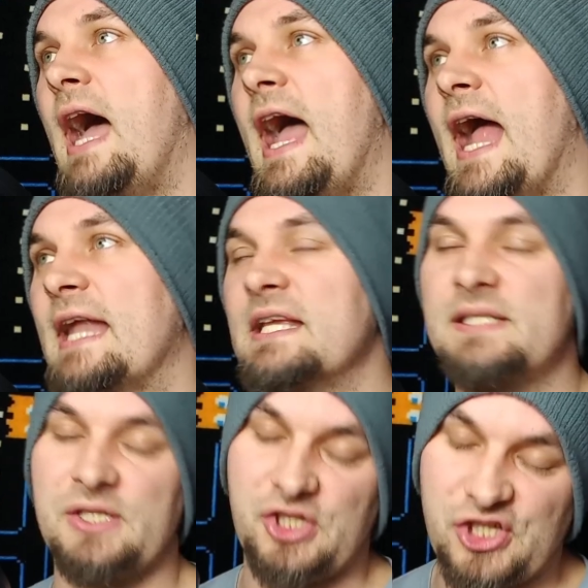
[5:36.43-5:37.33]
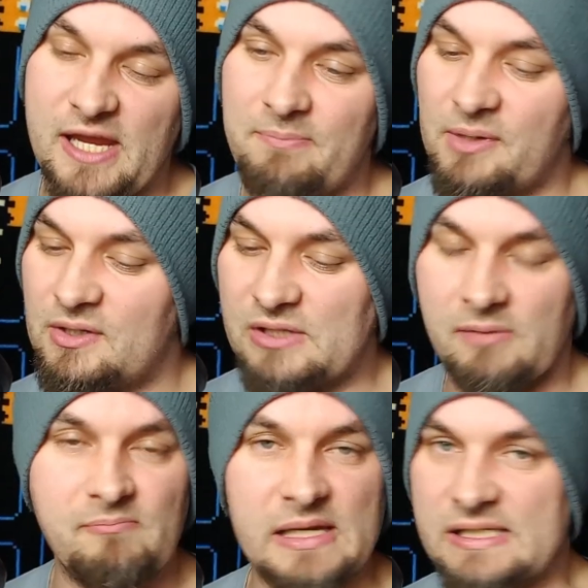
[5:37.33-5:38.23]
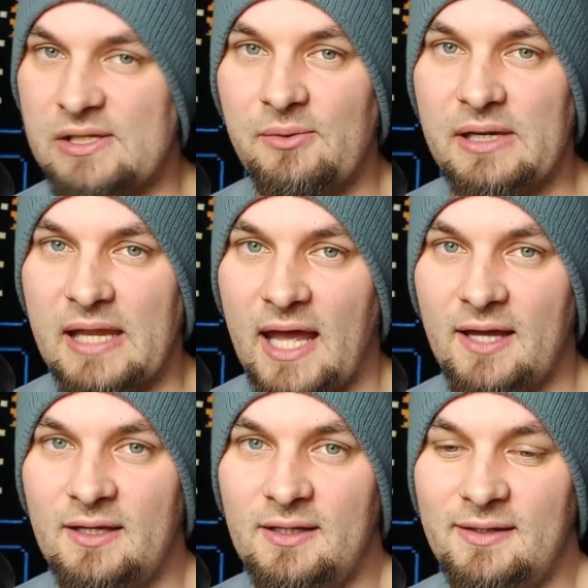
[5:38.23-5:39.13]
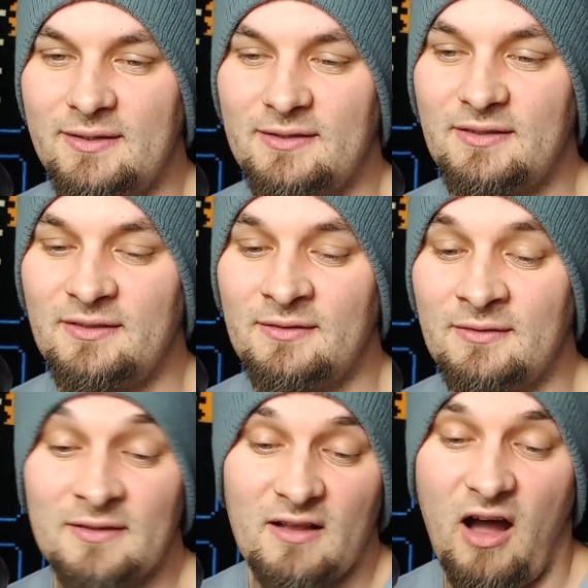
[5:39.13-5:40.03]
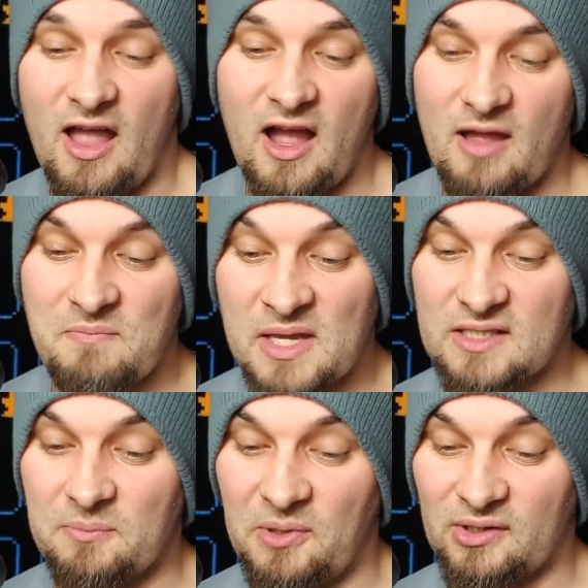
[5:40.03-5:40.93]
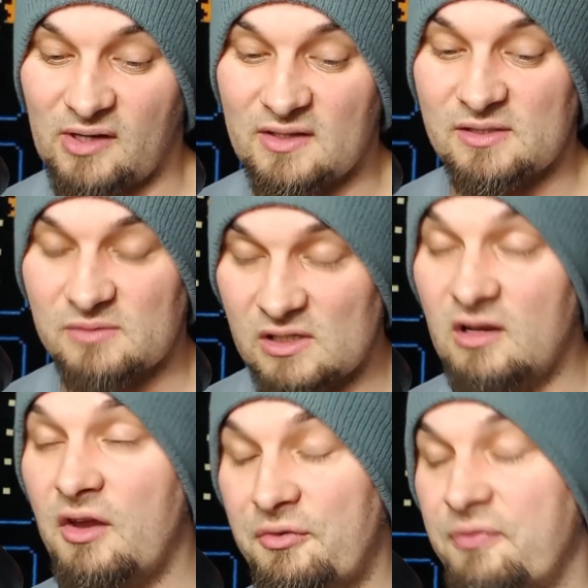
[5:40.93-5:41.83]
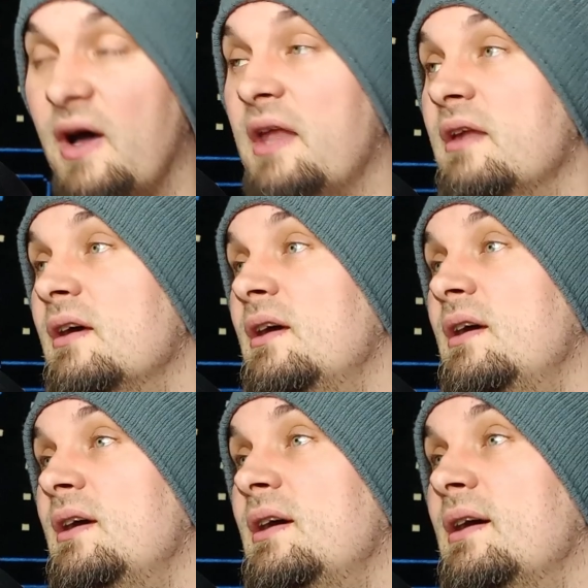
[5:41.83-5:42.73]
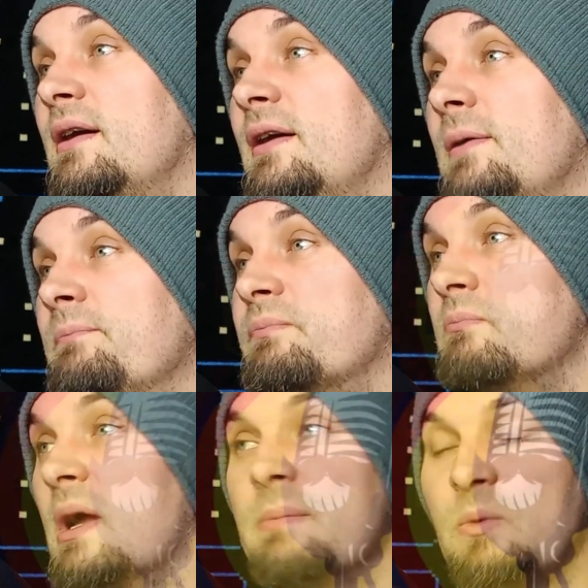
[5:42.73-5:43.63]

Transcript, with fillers: And it's a shit because I miss doing that. I, I miss the podcast, it was a lot of fun. Um, maybe